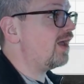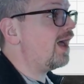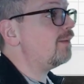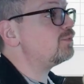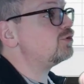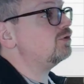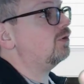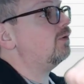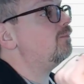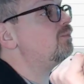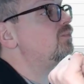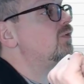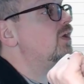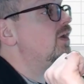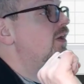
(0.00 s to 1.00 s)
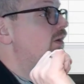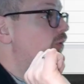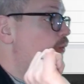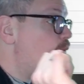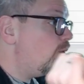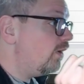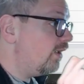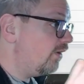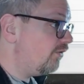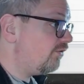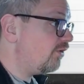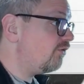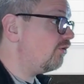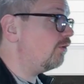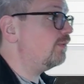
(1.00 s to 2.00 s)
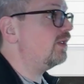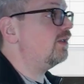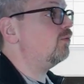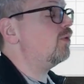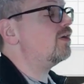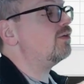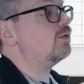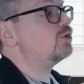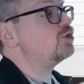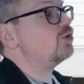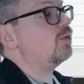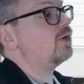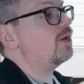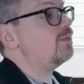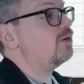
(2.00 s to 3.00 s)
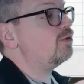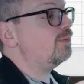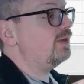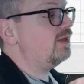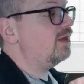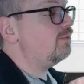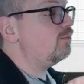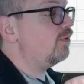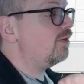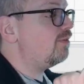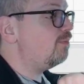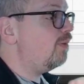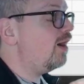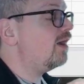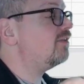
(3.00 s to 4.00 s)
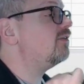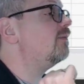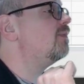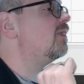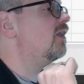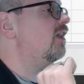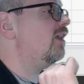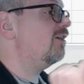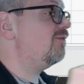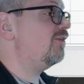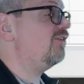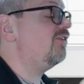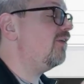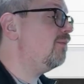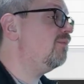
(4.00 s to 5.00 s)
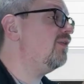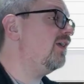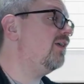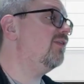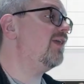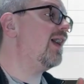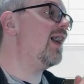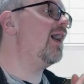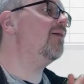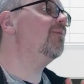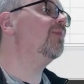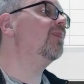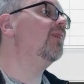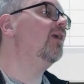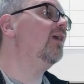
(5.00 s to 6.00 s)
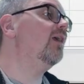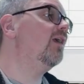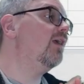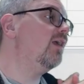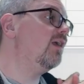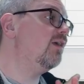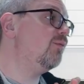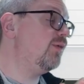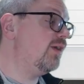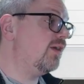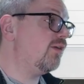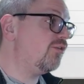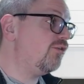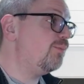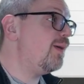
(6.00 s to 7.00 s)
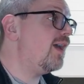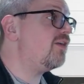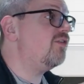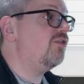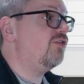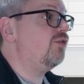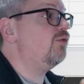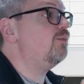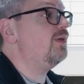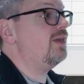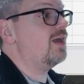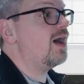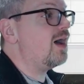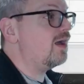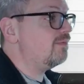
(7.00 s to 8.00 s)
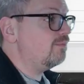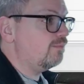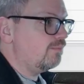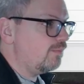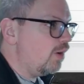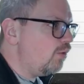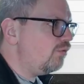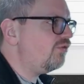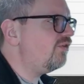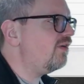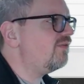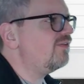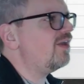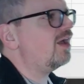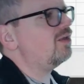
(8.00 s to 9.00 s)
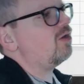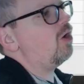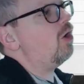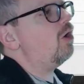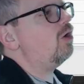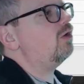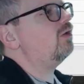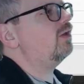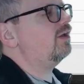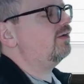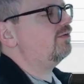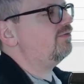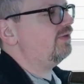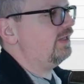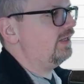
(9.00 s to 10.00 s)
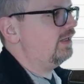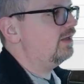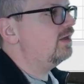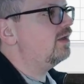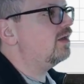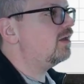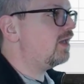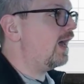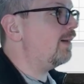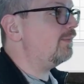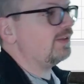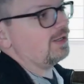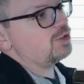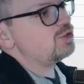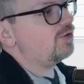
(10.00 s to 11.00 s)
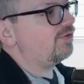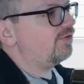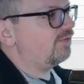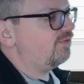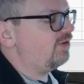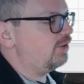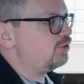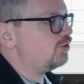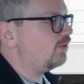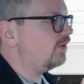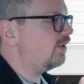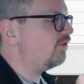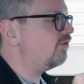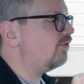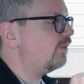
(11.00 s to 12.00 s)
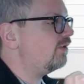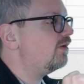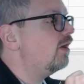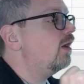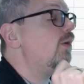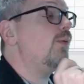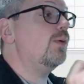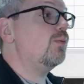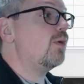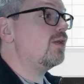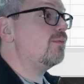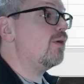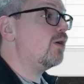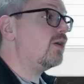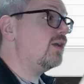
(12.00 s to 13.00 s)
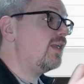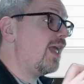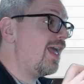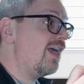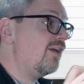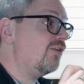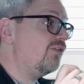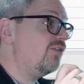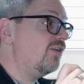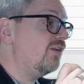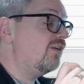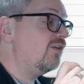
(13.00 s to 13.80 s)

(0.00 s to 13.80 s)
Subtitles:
optional is determining whether it's showing up here to begin with. But if it's something that we expect to be on most, if not all, of the combinations of teacher and instrument, we want to mark it as